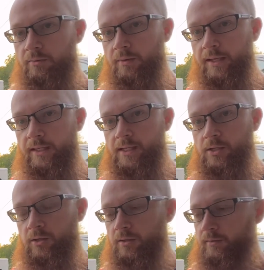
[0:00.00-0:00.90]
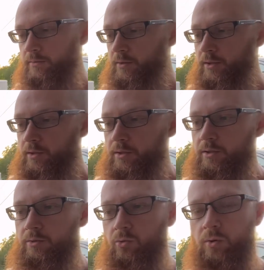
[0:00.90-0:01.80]
right here, there's
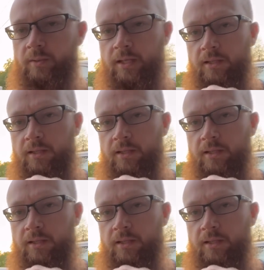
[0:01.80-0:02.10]
normally a